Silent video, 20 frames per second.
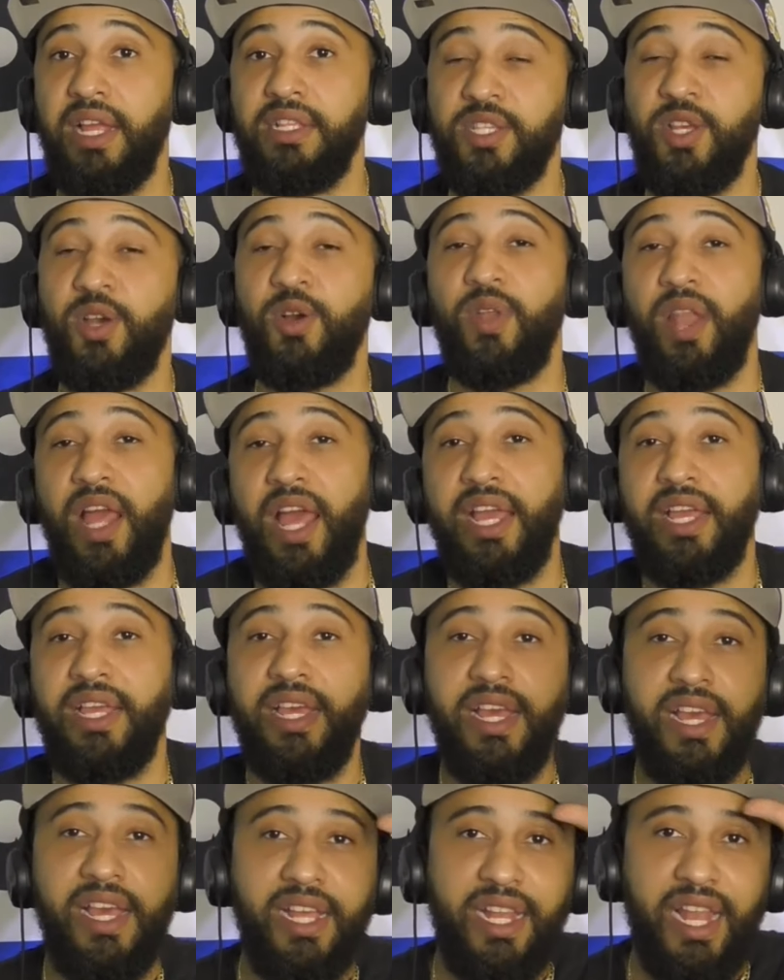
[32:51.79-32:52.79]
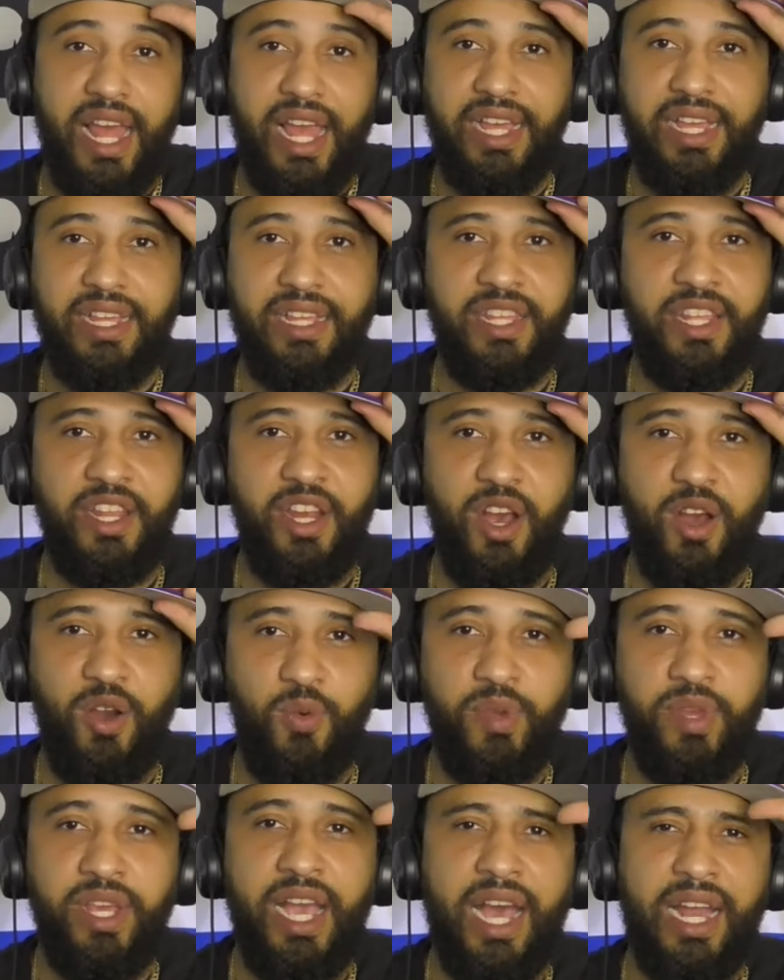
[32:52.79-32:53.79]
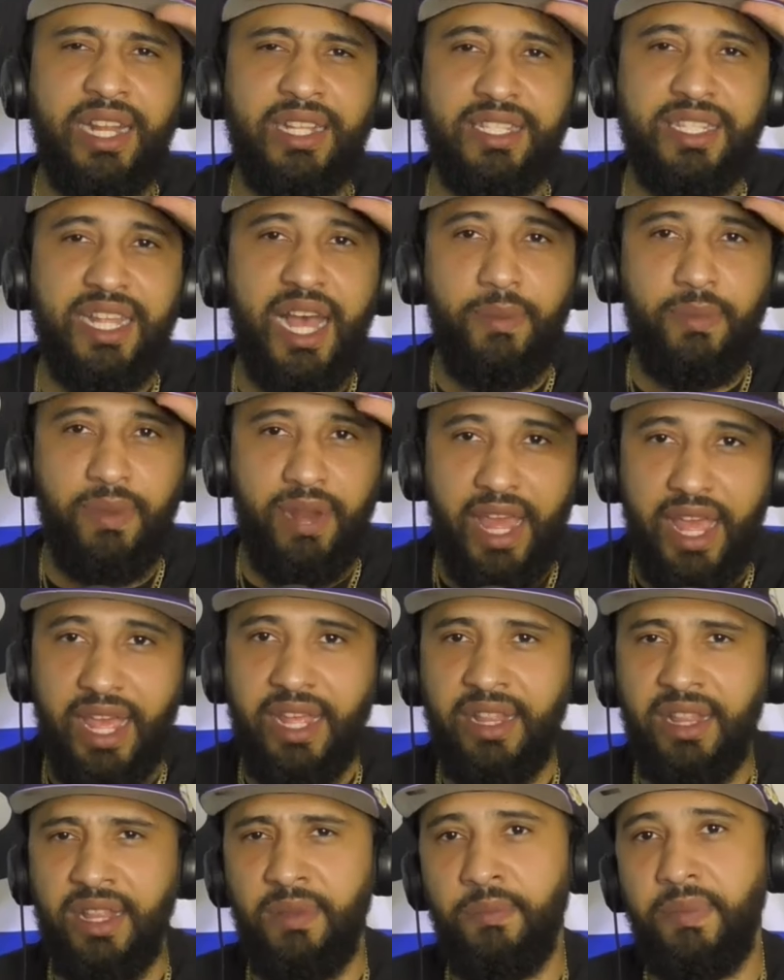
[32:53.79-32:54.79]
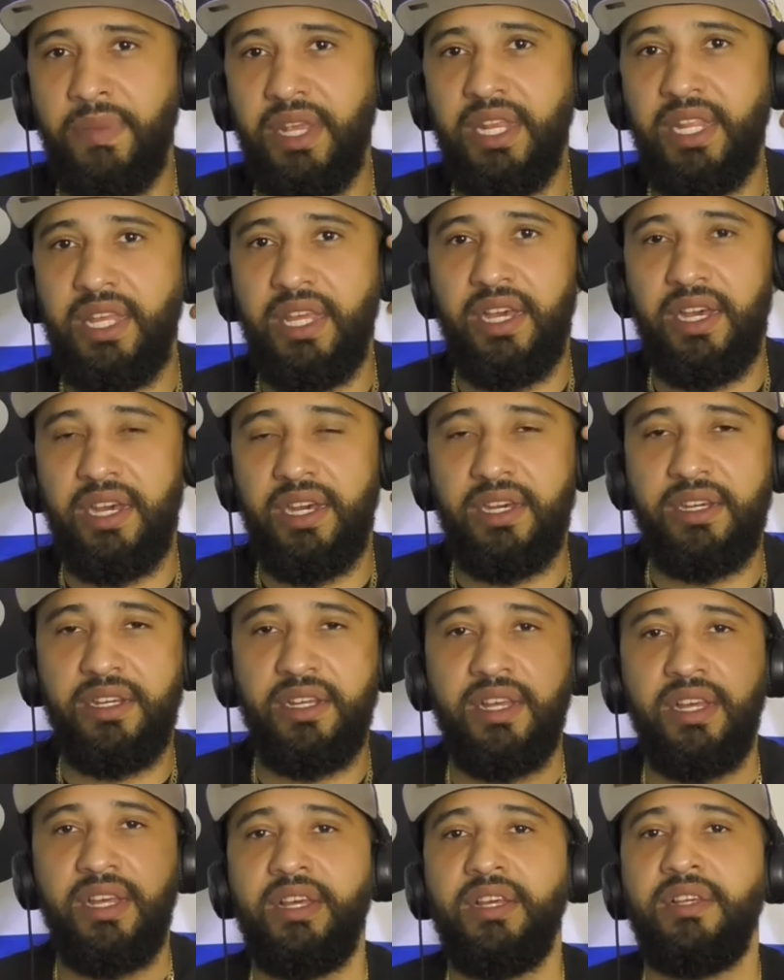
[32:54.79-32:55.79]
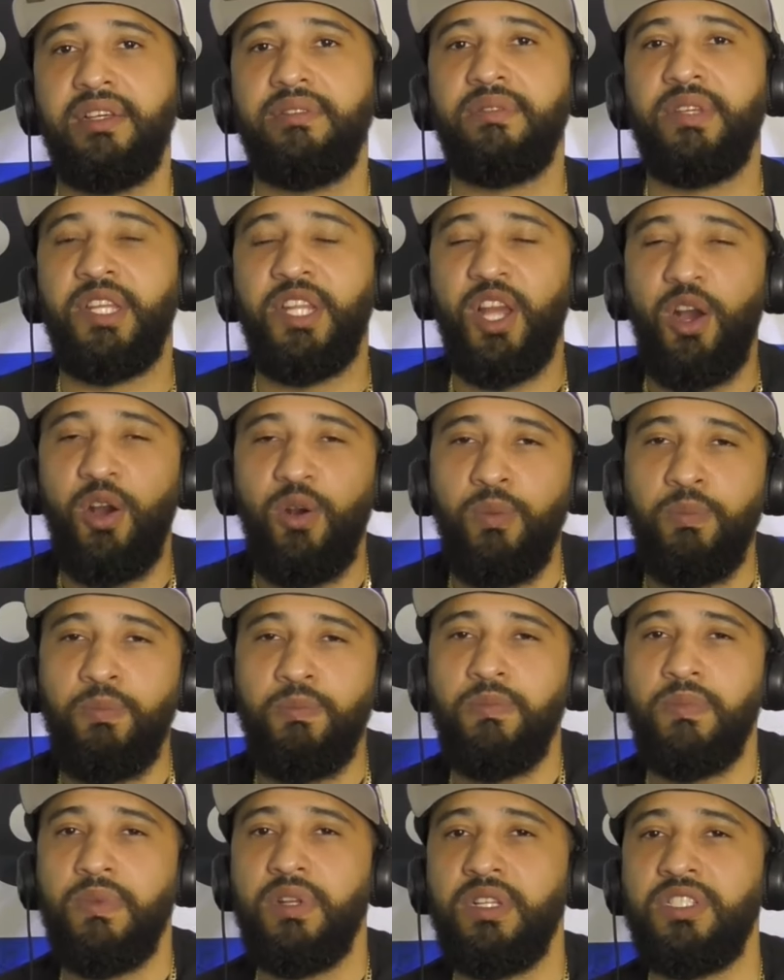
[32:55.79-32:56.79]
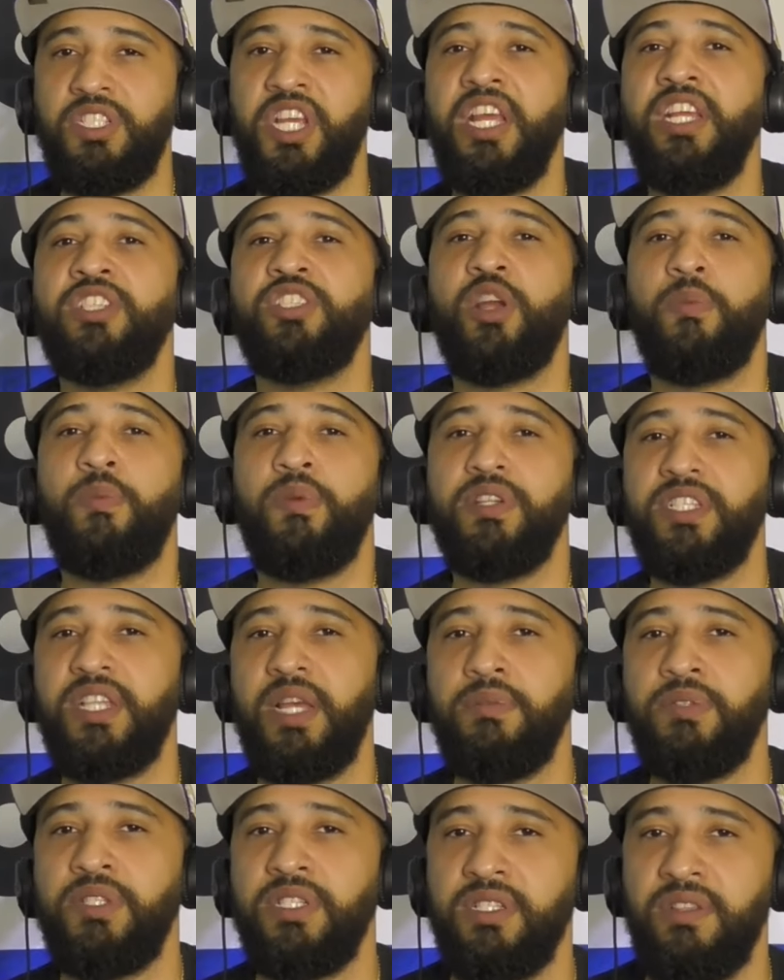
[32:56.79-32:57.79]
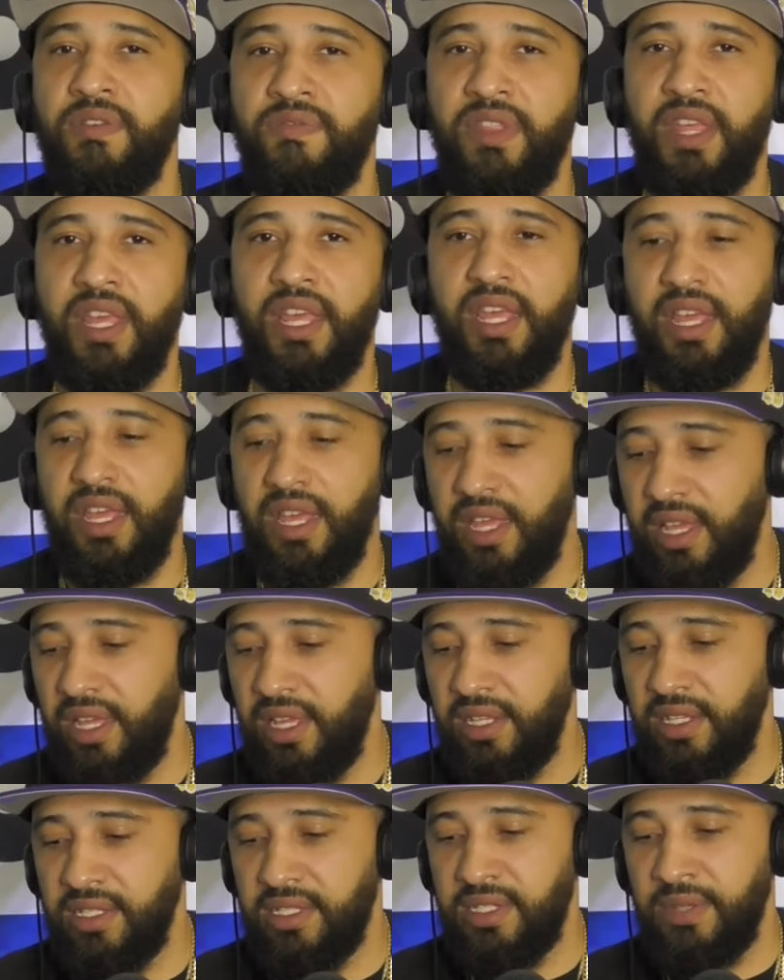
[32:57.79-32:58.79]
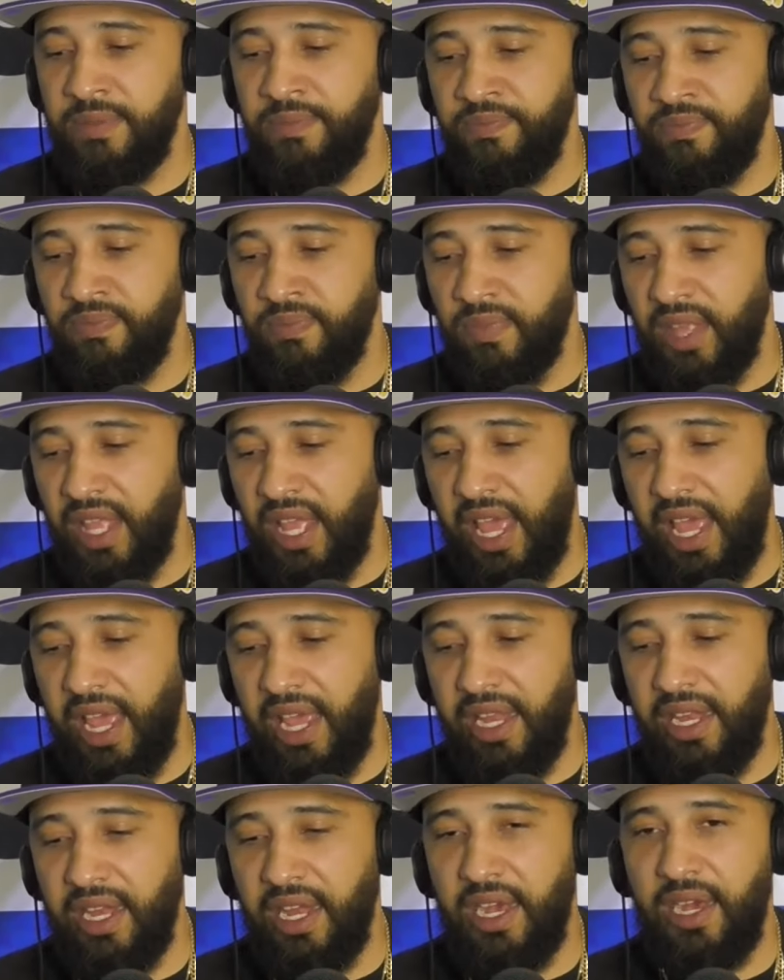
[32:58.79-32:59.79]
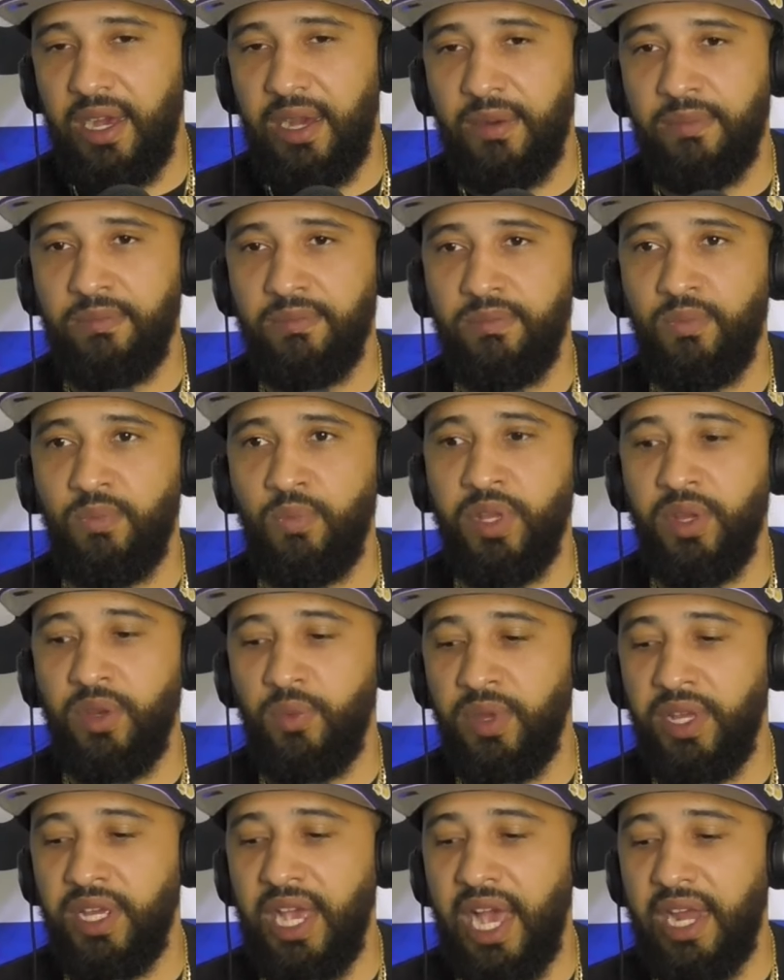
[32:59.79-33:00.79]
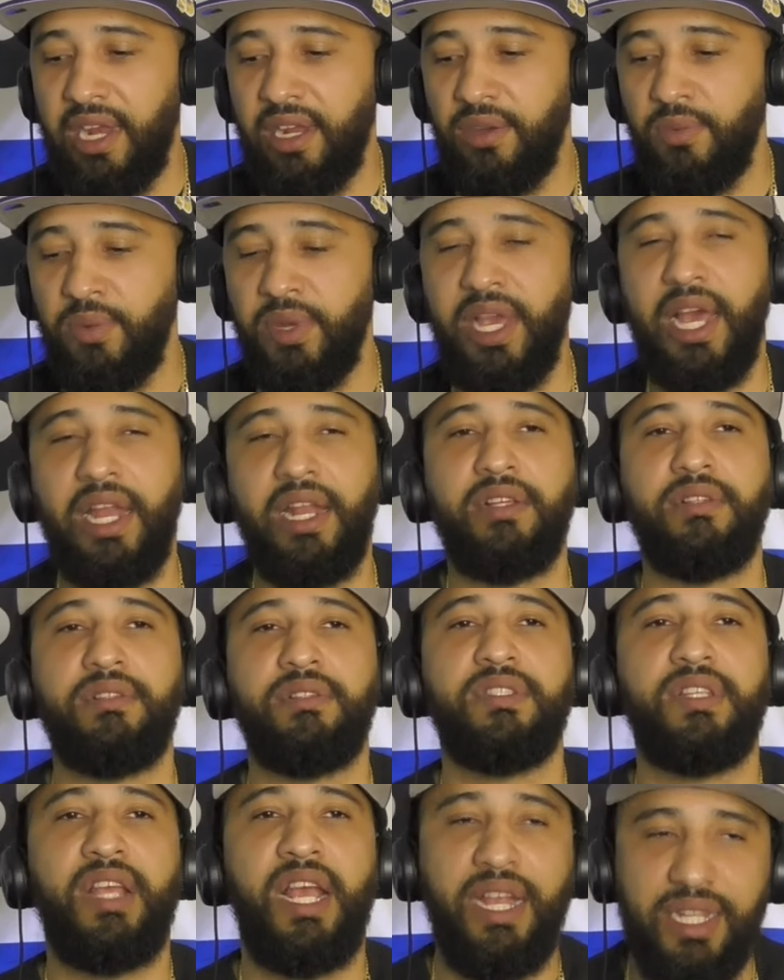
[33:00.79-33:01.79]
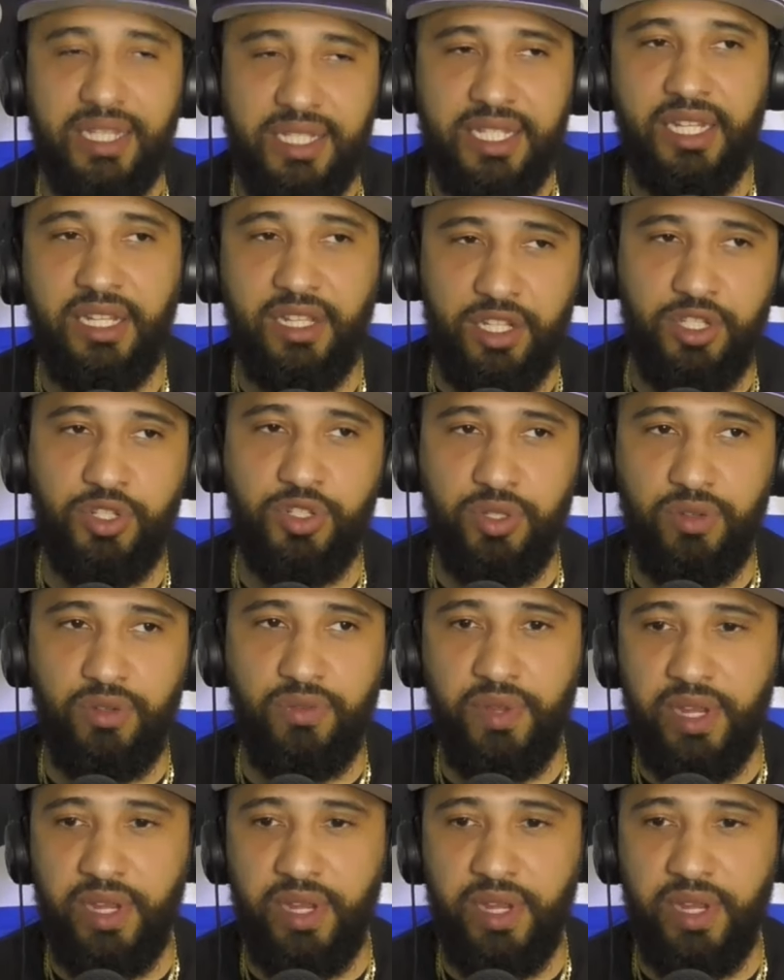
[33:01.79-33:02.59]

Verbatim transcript: So like like you know we got to stop letting the media, you know, change our perceptions of things, and um we we gotta we gotta kind of seek the truth.